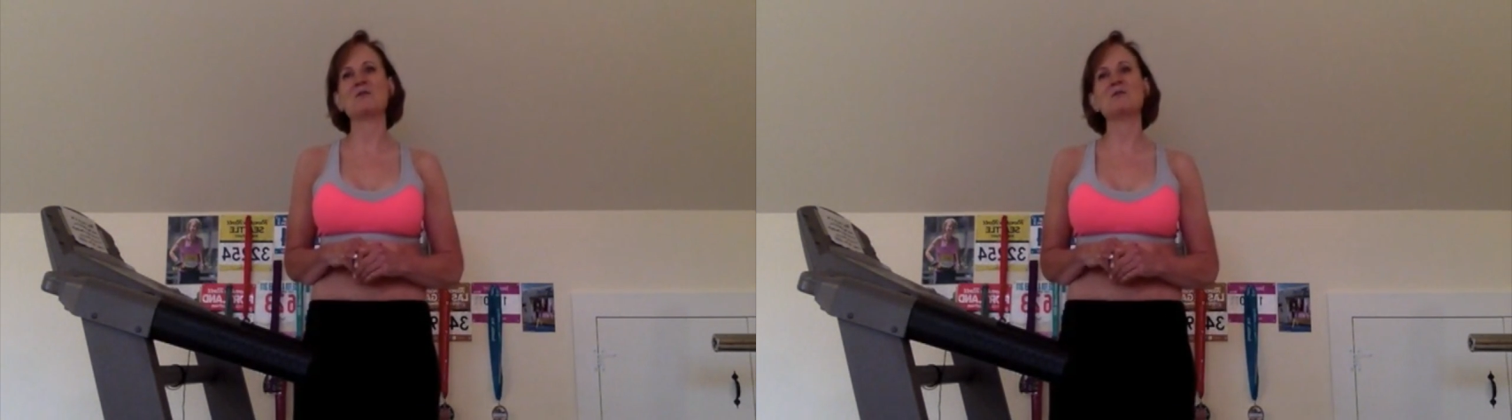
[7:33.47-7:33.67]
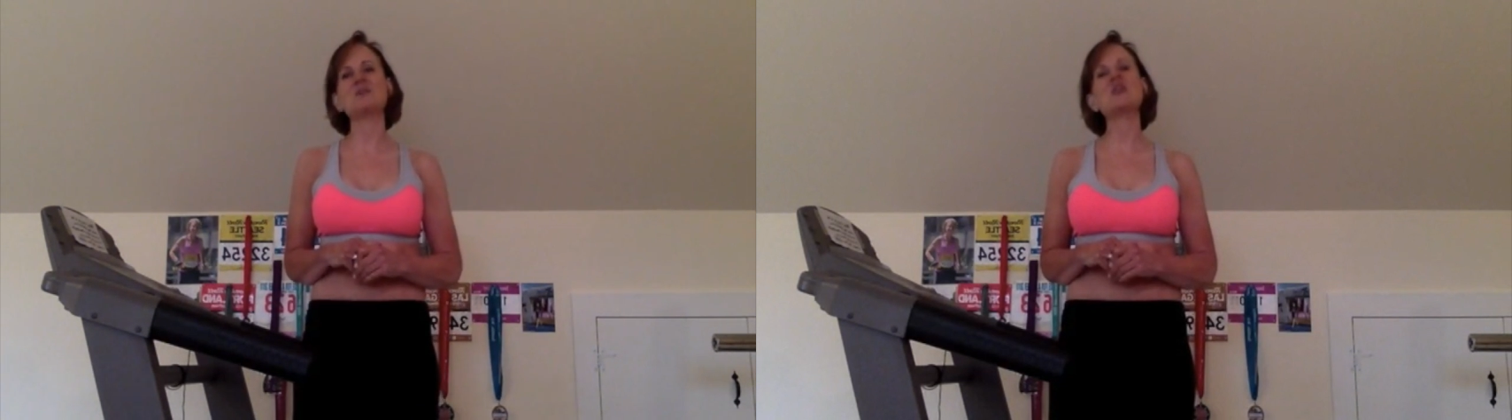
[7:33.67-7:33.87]

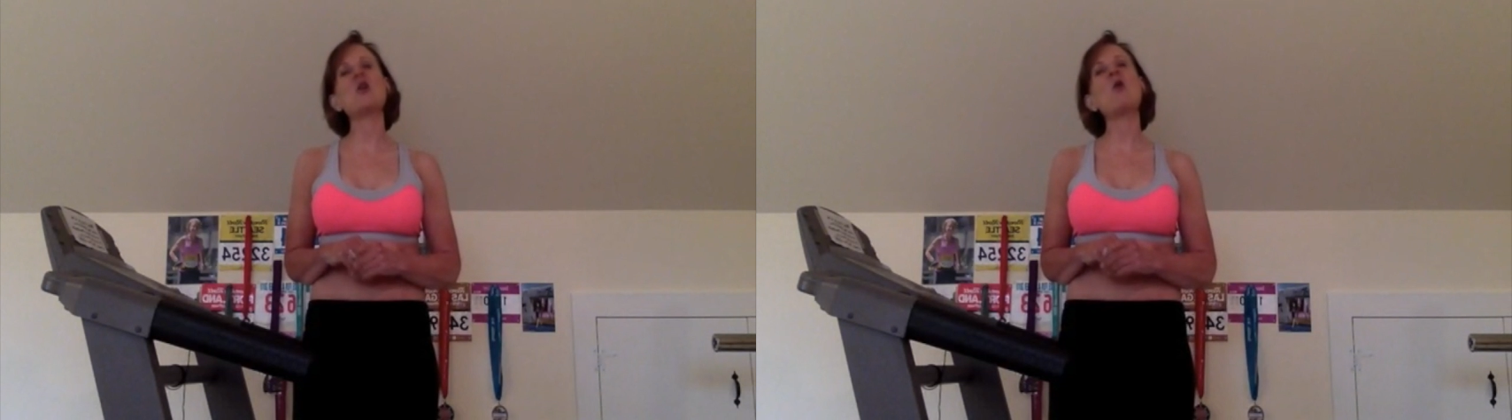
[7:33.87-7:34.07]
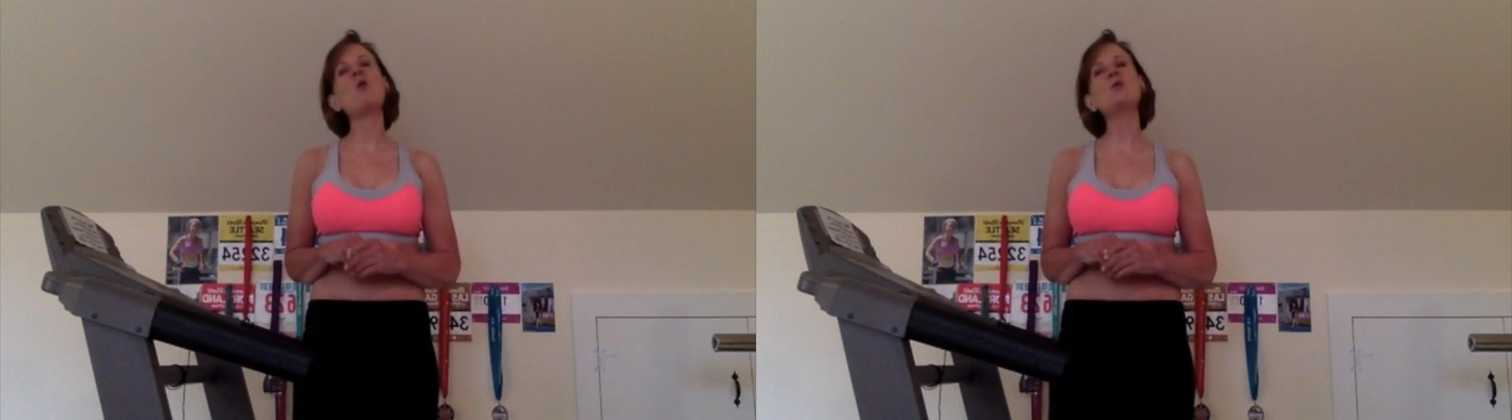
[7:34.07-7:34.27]
But to
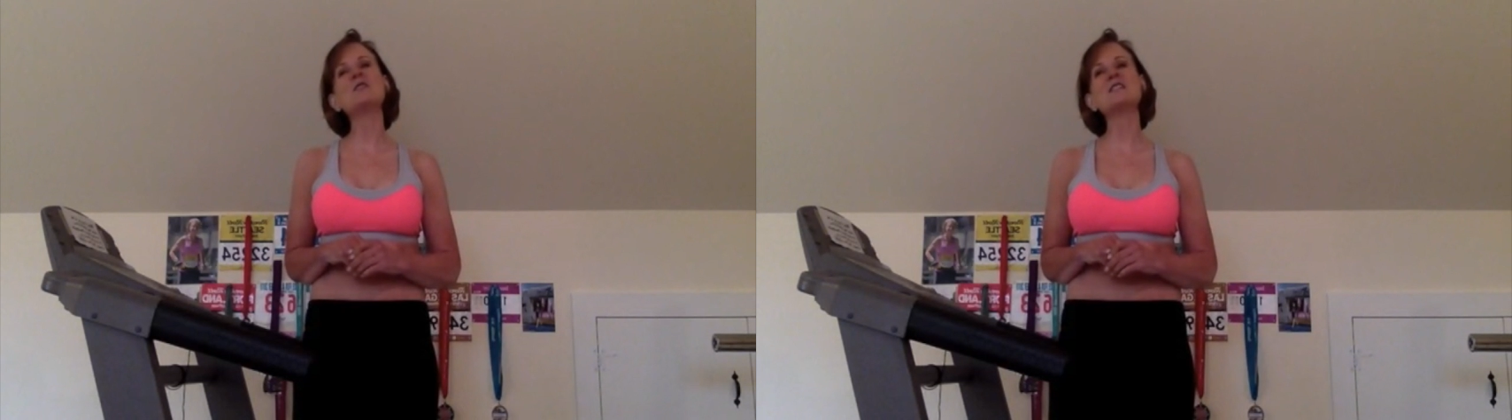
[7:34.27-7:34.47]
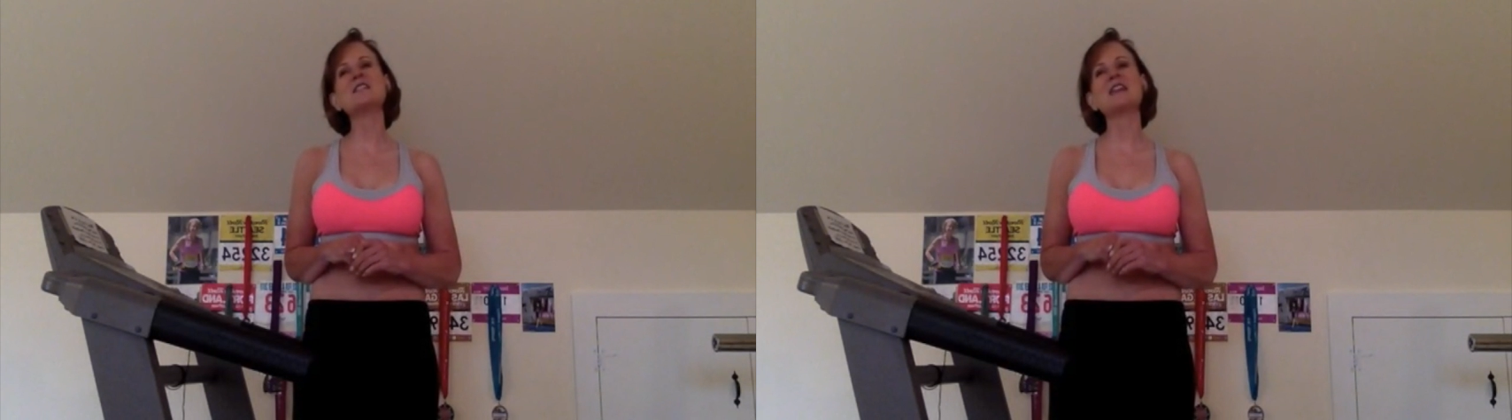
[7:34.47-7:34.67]
hold it
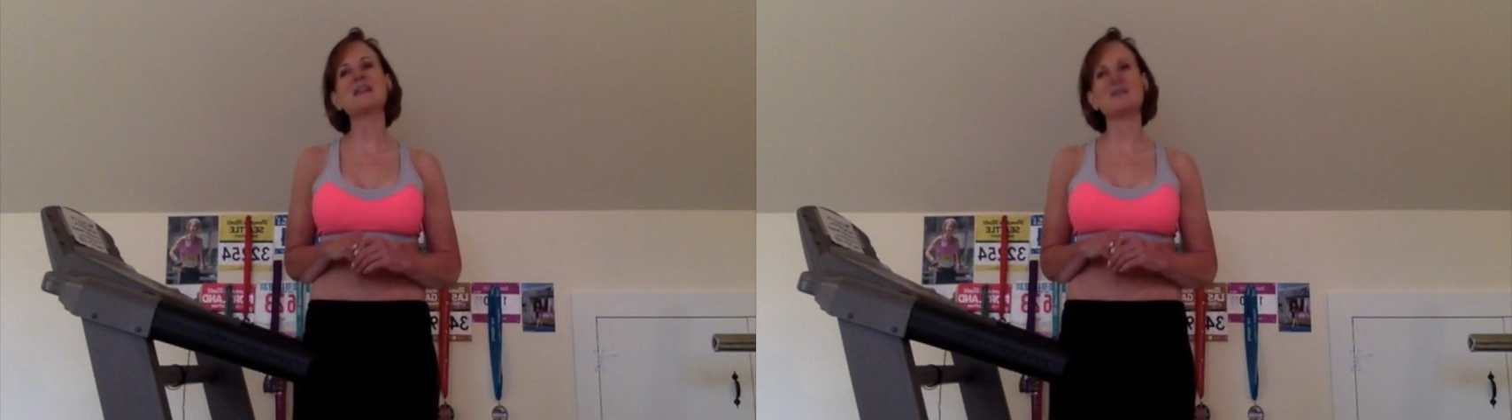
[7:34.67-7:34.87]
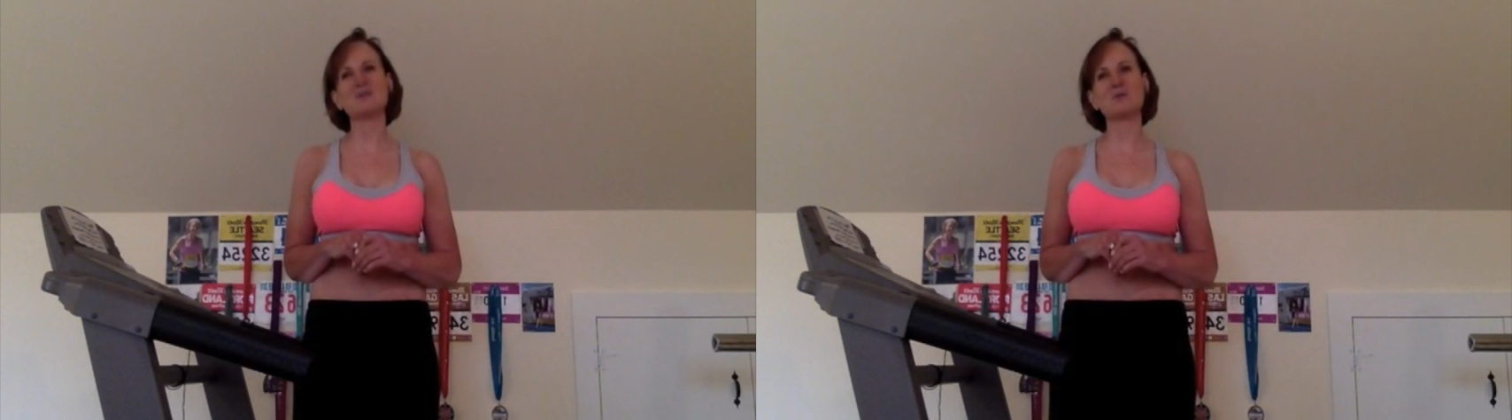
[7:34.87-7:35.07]

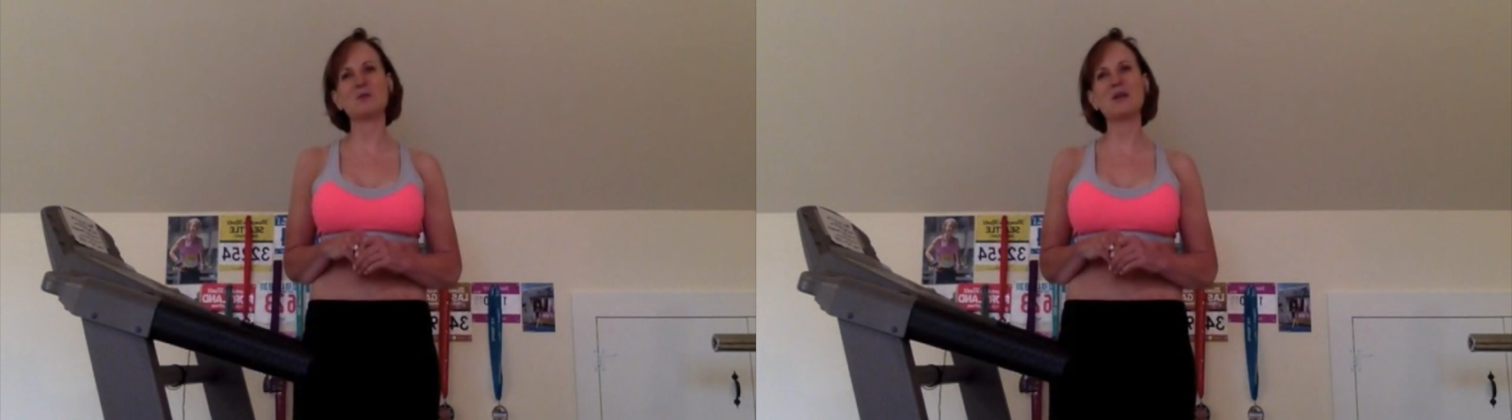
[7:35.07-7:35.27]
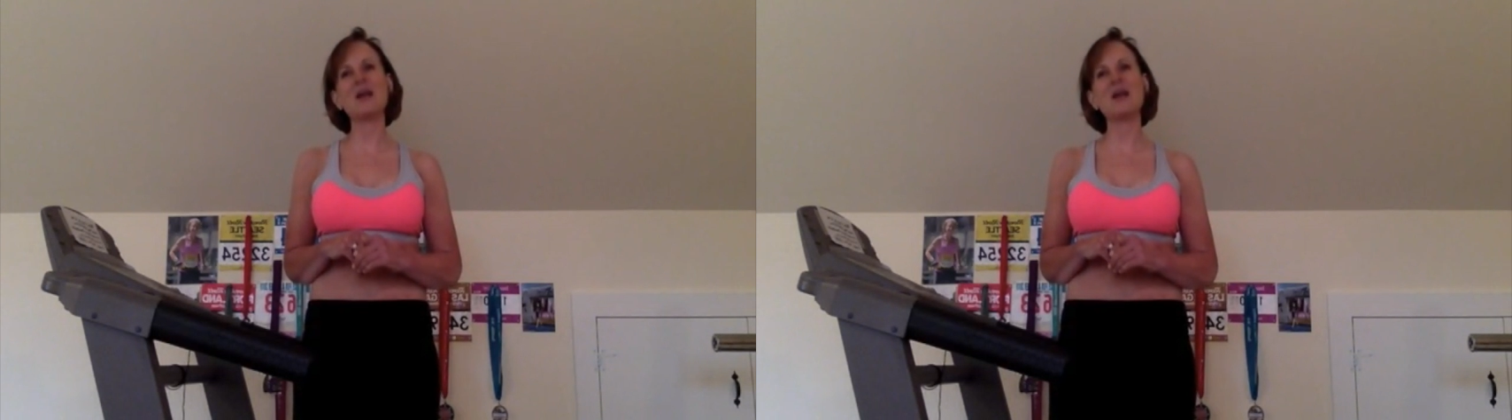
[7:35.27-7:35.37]
together when